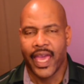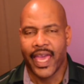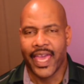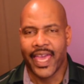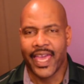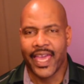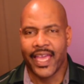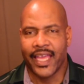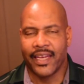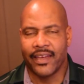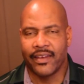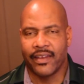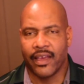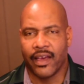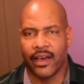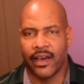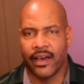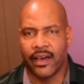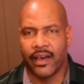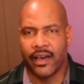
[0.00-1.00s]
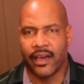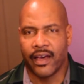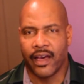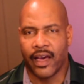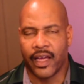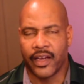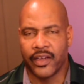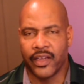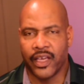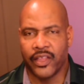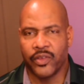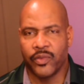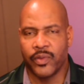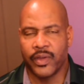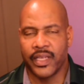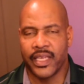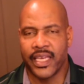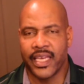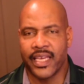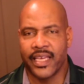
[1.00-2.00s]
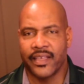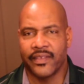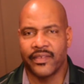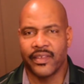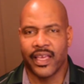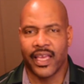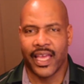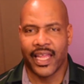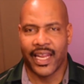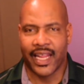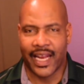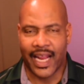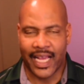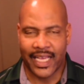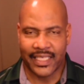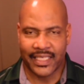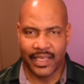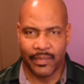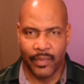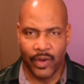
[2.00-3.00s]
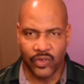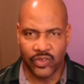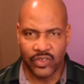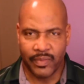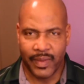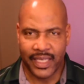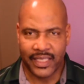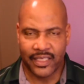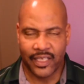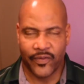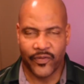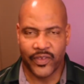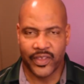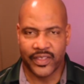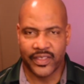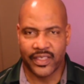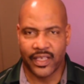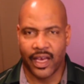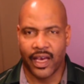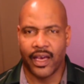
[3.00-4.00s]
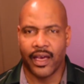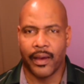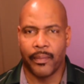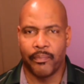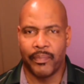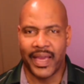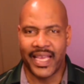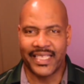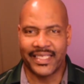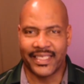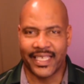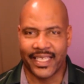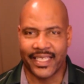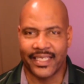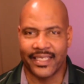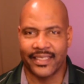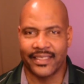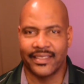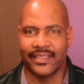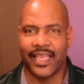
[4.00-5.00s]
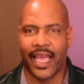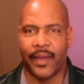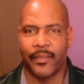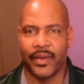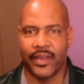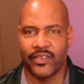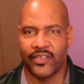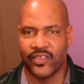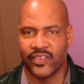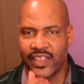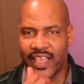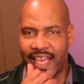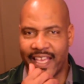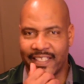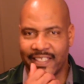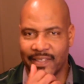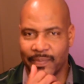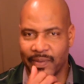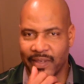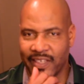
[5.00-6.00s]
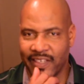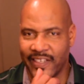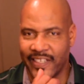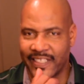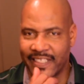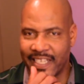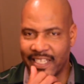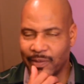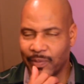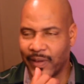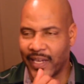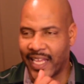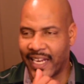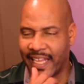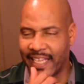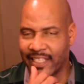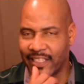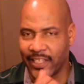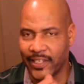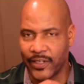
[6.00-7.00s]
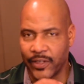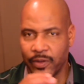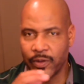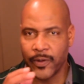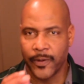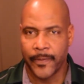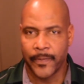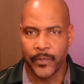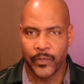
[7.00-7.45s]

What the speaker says: And another one is, and like I said, most of my stuff is basic type exercises because that's what I like to do.